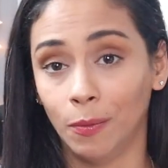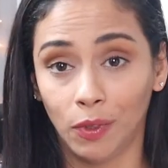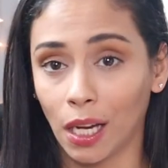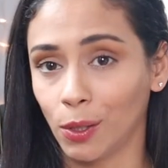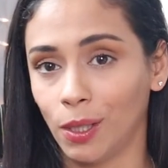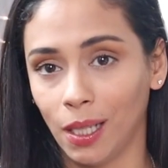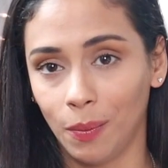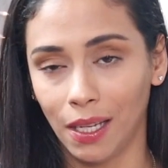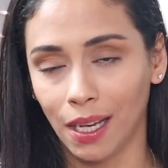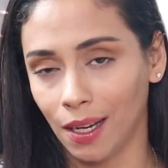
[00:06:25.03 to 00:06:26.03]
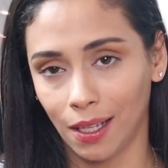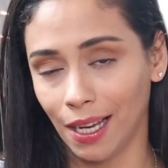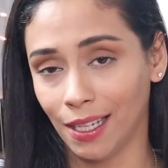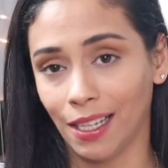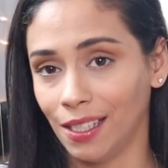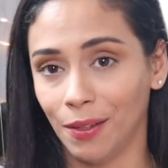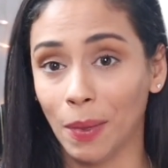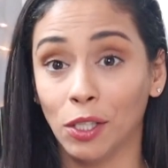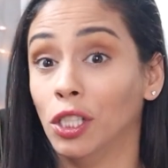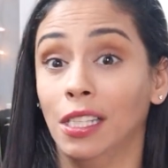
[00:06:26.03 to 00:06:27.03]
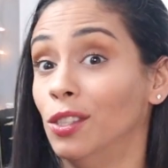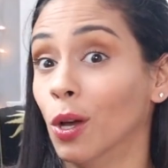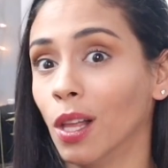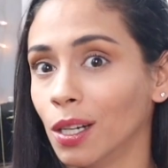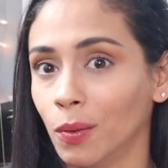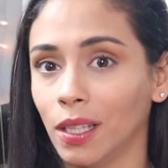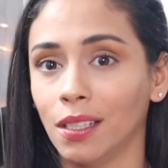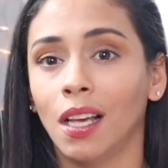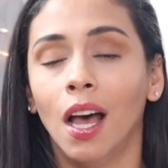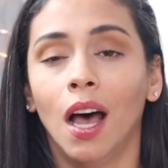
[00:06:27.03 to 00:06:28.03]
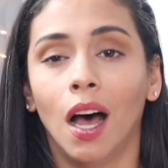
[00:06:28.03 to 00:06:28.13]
Dr. Sebi, I didn't mention, he's no longer with us,